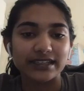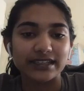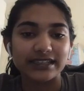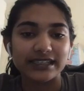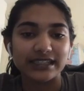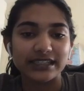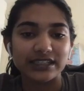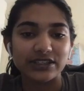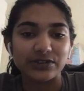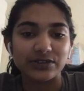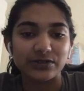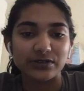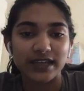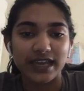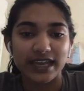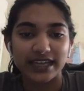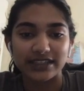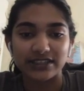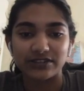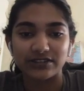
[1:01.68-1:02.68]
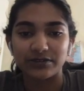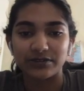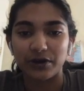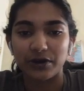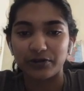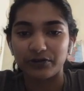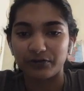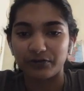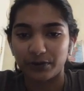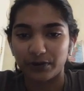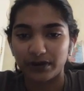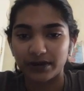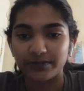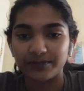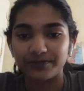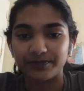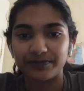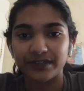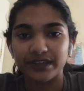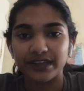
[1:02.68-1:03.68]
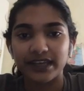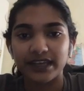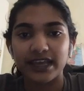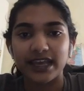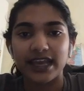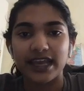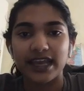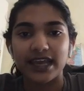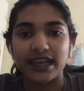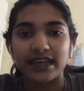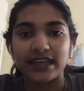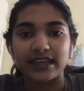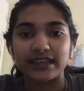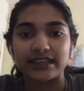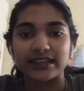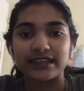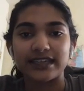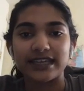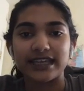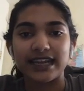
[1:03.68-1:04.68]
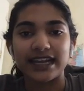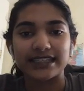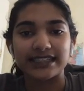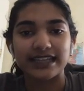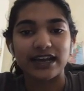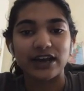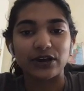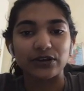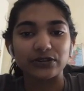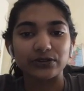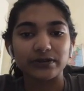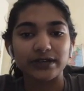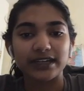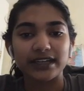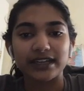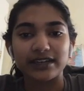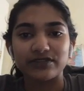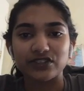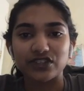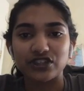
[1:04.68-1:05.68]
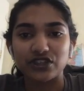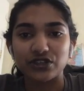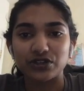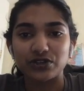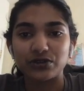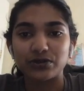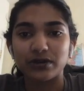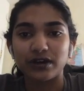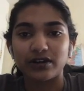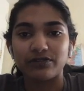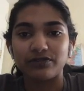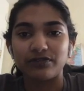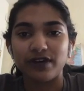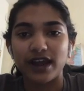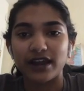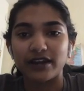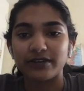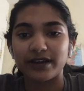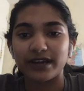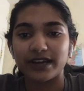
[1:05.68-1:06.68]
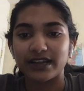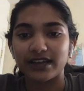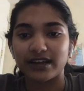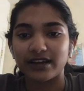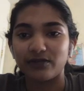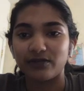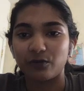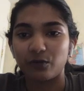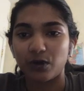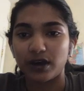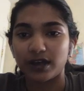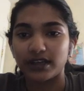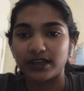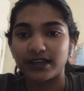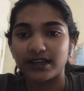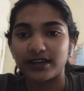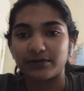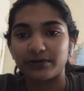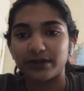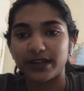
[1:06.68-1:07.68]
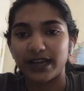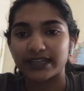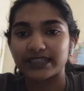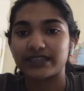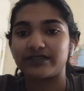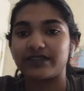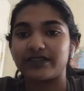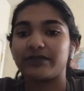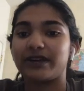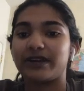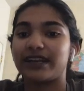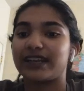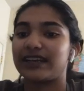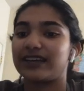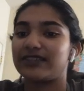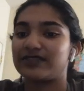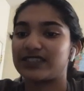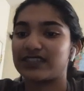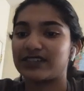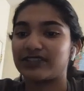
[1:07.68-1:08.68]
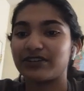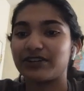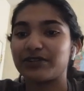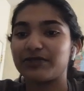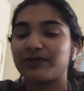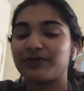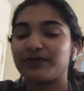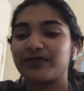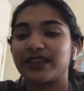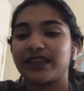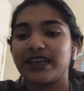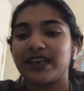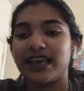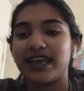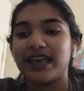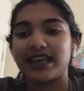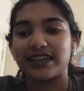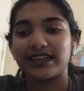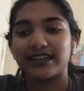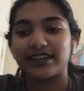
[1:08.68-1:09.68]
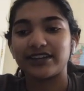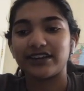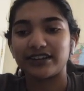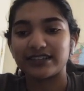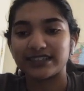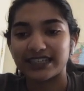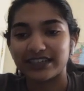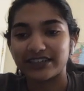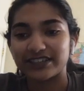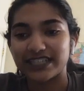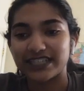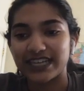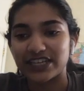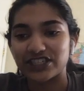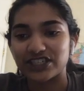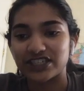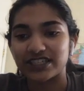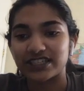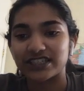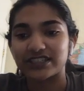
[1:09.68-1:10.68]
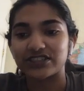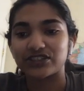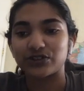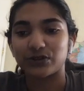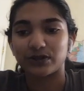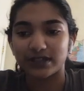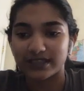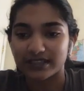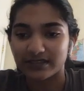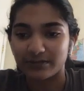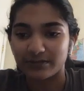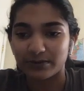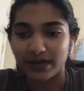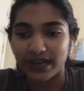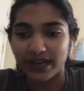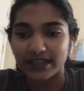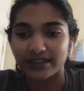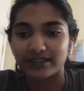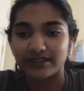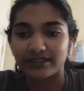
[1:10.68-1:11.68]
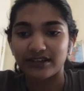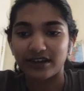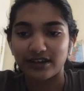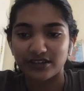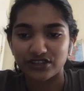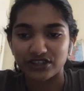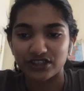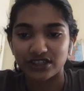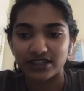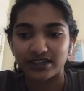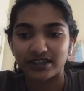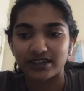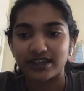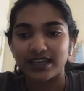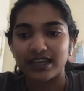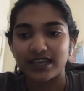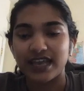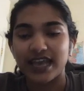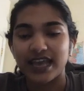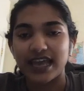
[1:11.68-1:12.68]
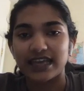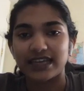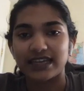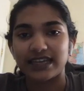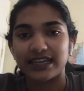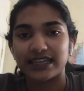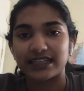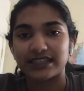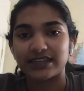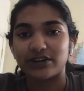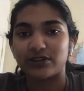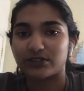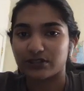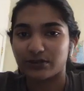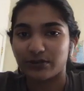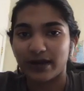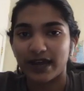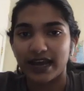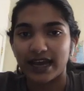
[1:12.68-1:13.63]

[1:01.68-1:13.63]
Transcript: C2K2O4. And it has a health rating of 2, a fire rating of 1, a reactivity rating of 0, and it can cause irritation, shortness of breath, nausea, and it's also